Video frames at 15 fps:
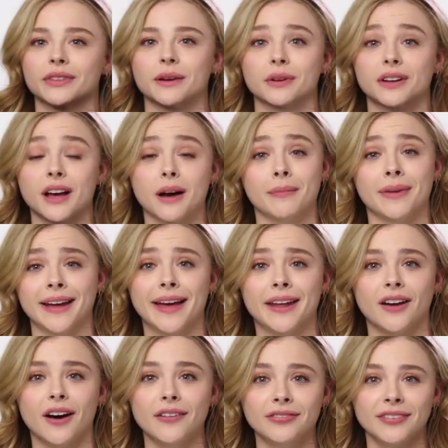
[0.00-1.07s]
So they would cut my head
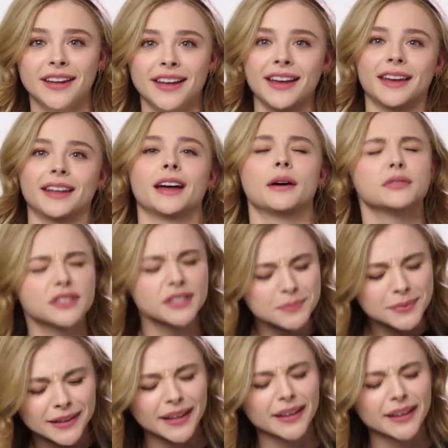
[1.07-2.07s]
off, and I would just be